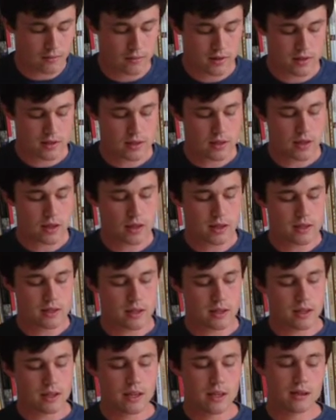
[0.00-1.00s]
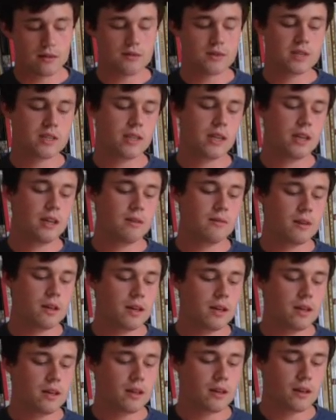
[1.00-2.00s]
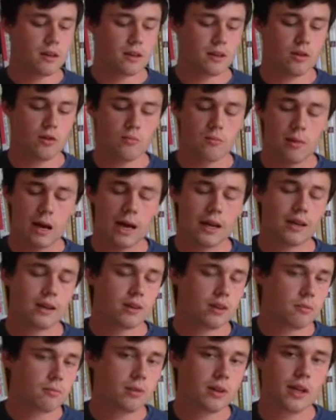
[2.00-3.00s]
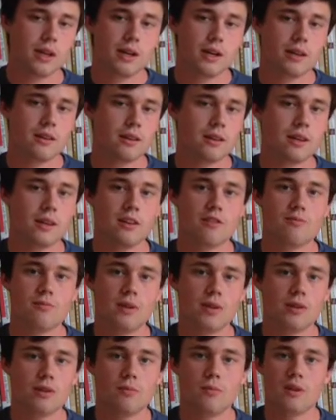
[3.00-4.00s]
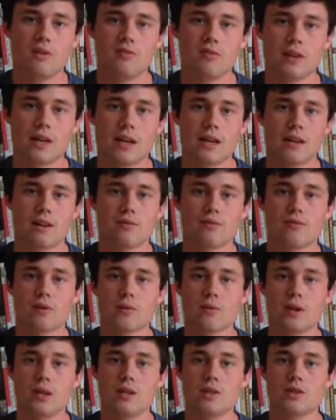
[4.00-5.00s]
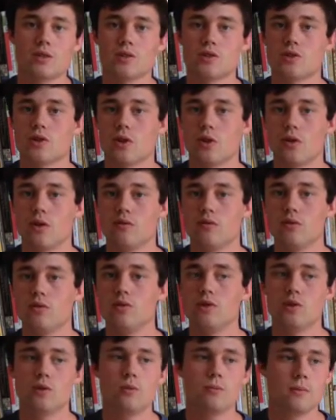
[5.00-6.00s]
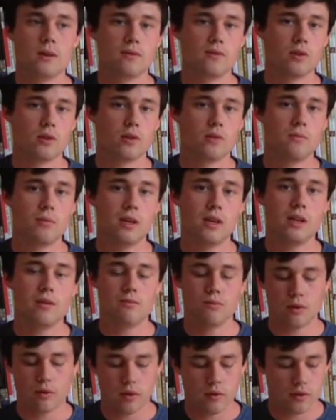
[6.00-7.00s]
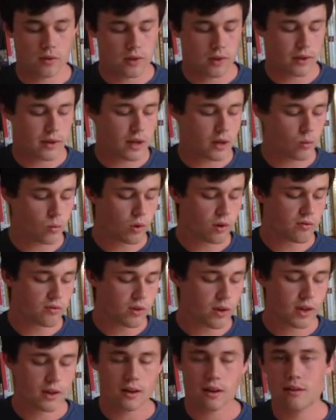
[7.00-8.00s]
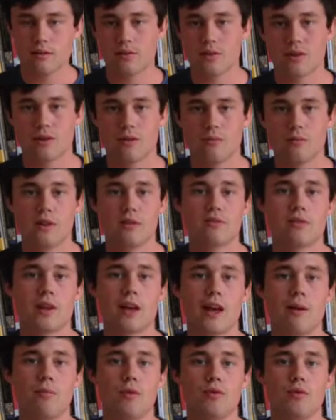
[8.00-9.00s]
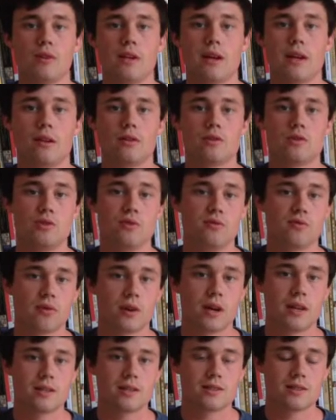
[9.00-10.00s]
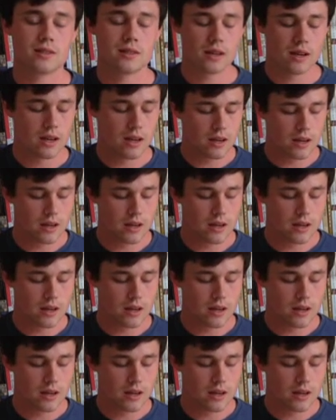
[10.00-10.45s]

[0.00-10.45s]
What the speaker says: This song is in the key of C. You might end up playing it in the key of B or B flat at Front Range, and so if you do, if you're in B, move everything down 1 fret, and if you're in B flat, move it down 2 frets.